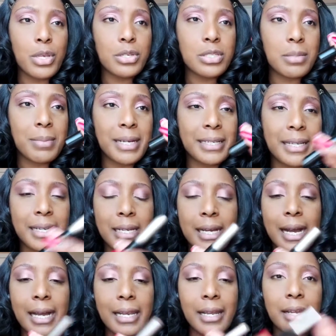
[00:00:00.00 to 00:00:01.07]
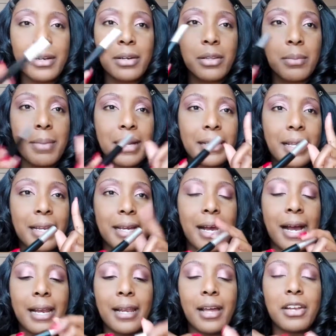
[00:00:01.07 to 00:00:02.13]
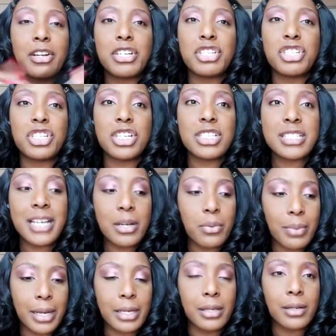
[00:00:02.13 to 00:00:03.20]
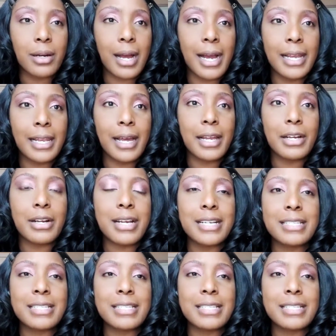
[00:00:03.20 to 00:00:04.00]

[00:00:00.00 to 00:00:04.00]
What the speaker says: we use a magnetic eyeliner. The magnetic eyeliner is just like regular eyeliner,